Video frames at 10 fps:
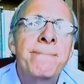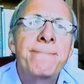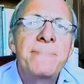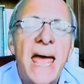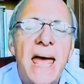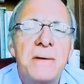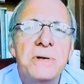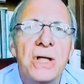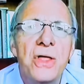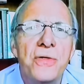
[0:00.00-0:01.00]
And
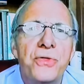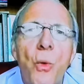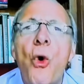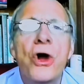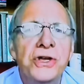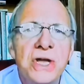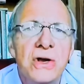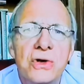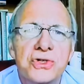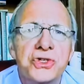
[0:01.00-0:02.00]
the war
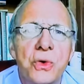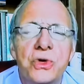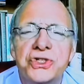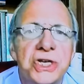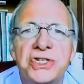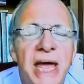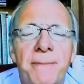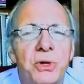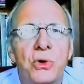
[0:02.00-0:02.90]
years was an example.